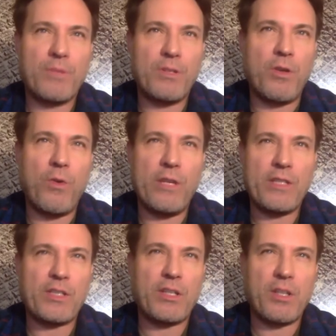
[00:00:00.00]

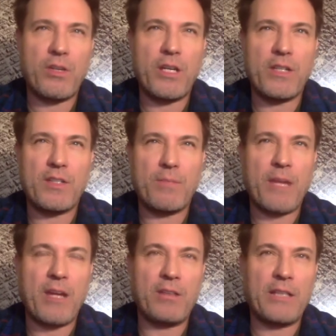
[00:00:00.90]
always curious
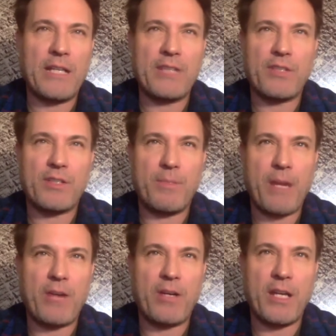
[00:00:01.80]
about like just the
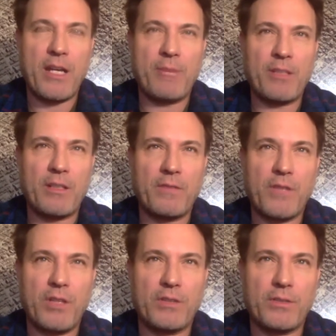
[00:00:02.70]
power dynamic of
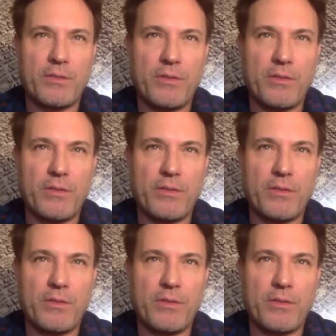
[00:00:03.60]
cult